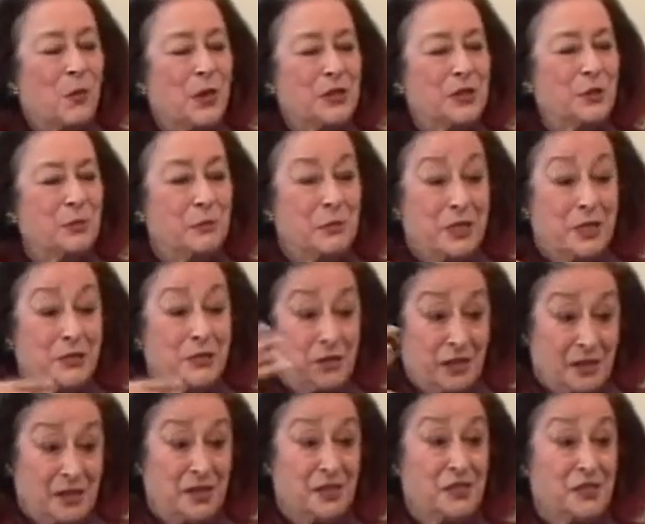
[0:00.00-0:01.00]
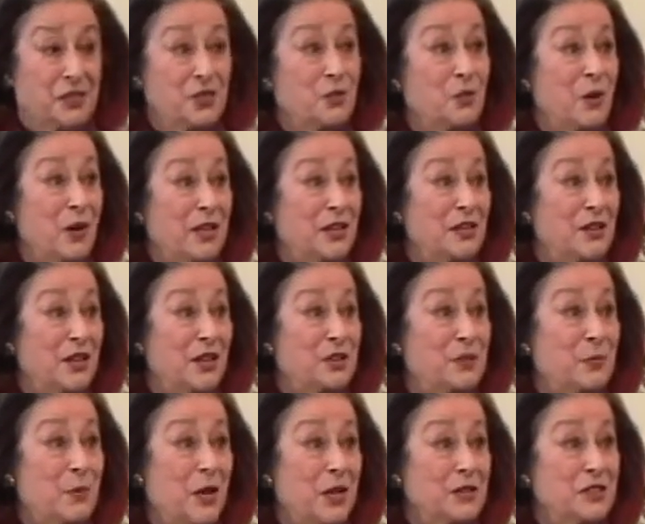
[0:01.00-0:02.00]
When you built this, because it's quite a
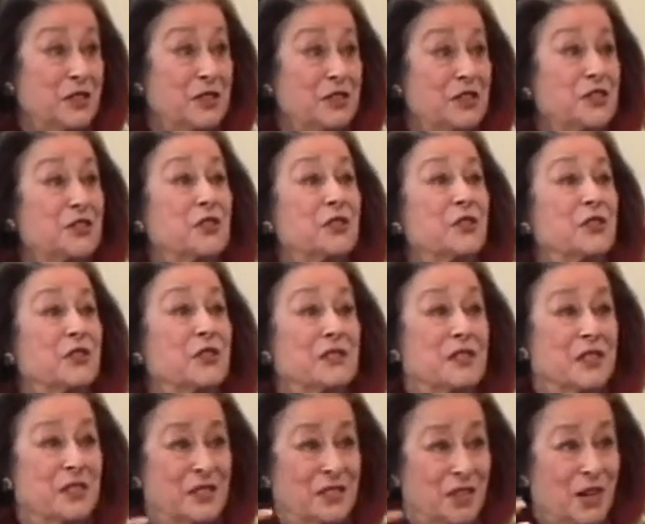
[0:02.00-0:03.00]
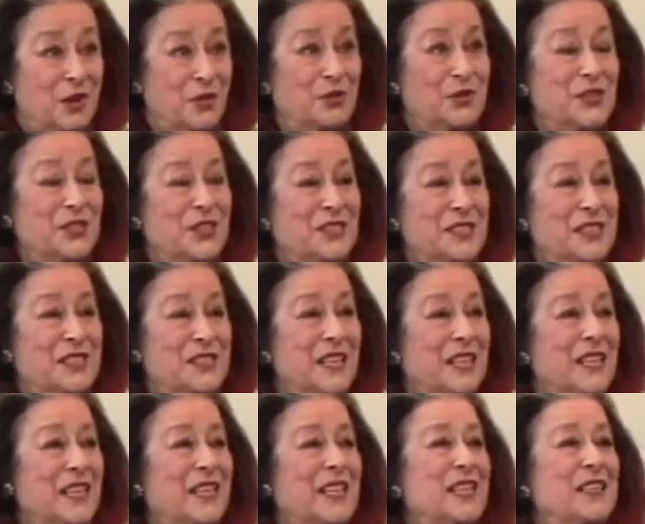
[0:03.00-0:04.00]
large project, did you go to the
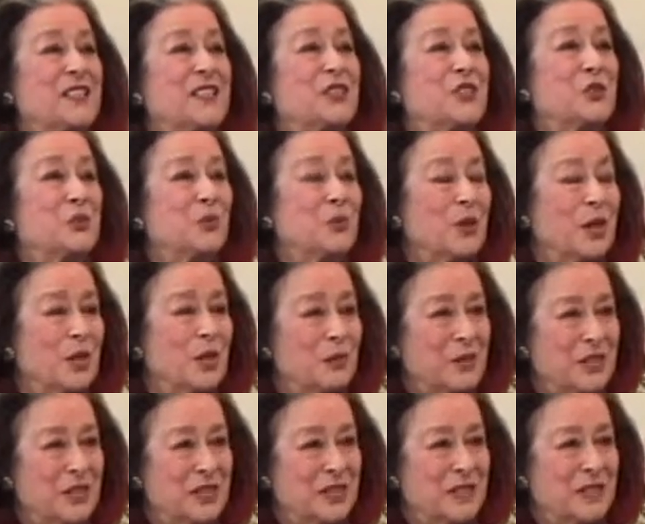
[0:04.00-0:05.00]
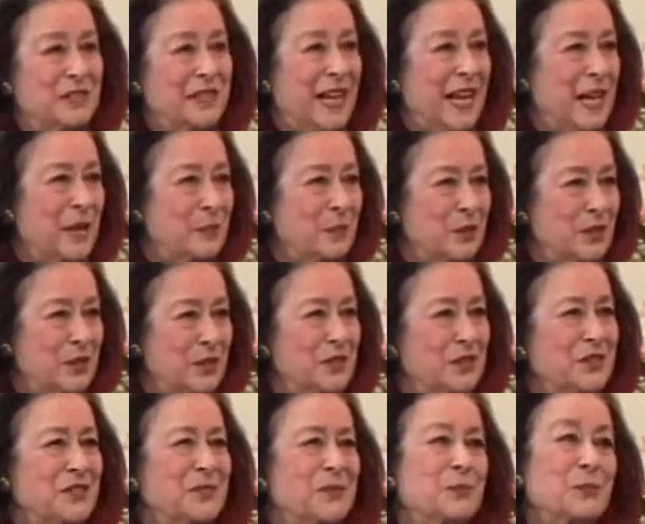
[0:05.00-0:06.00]
city? Did you work with the
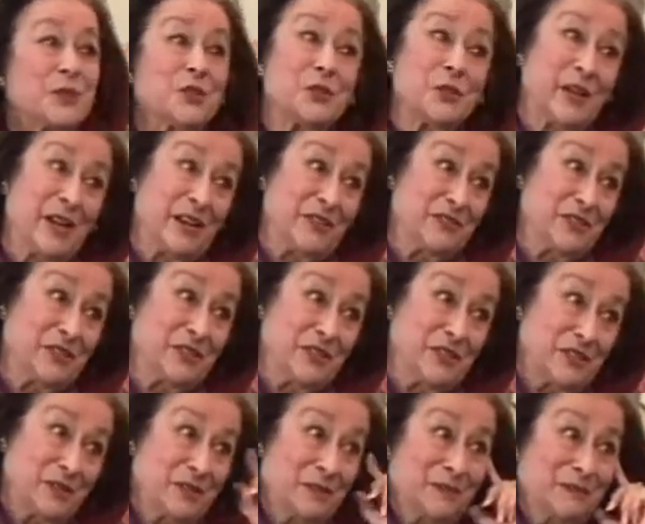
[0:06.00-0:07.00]
neighbors? Which we you had, have to do.